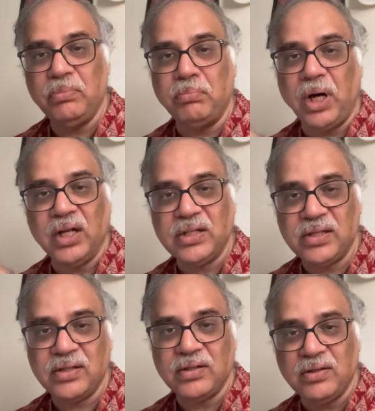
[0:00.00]

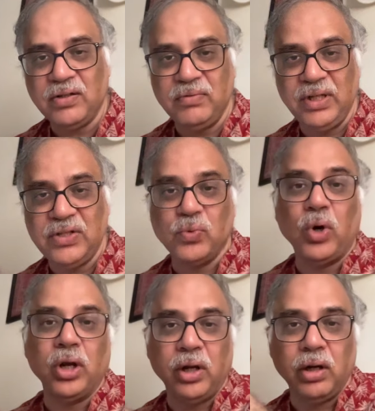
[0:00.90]
mass is
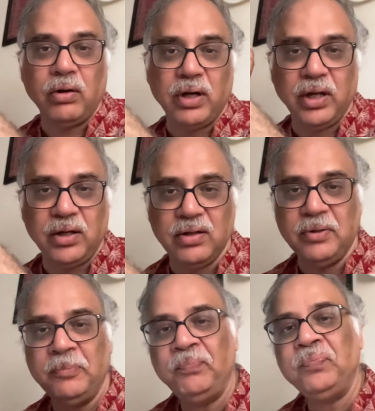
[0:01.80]
1, right?
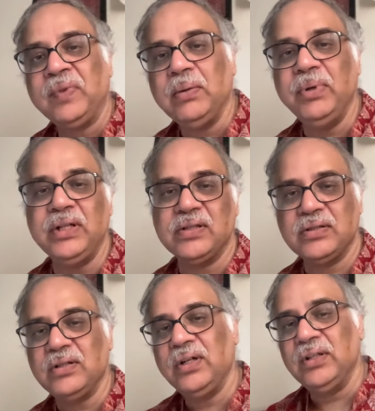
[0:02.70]
Means